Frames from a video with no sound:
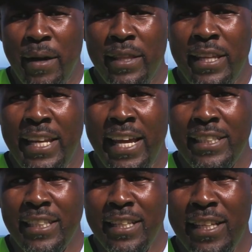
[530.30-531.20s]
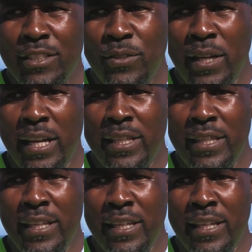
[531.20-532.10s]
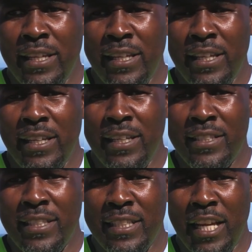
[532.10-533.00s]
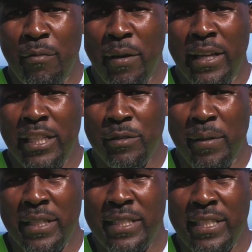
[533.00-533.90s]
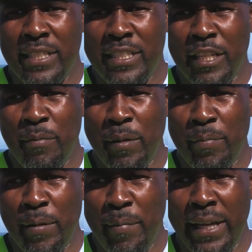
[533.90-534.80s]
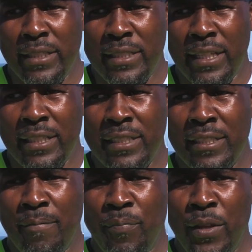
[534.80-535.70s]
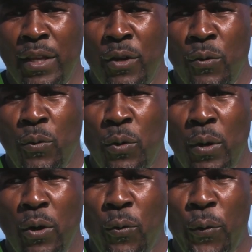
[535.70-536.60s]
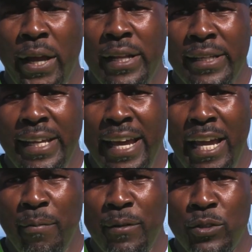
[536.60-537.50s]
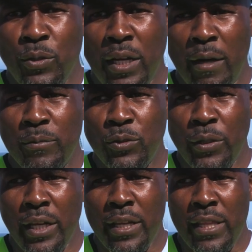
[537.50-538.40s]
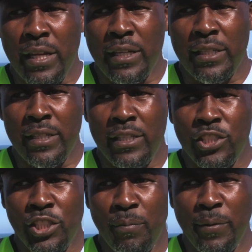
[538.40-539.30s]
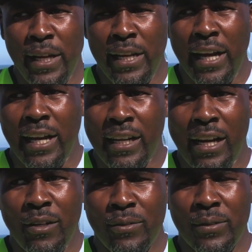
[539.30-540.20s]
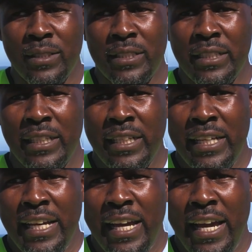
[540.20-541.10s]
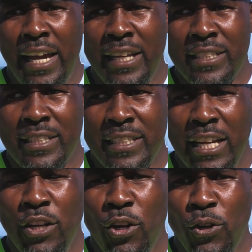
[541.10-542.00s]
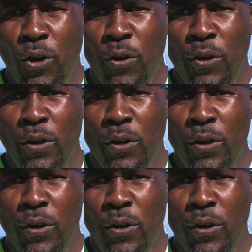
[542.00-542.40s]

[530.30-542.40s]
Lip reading: By the nature that we had the incident management system implemented, we were quickly able to come together. The ship ran aground at 10 o'clock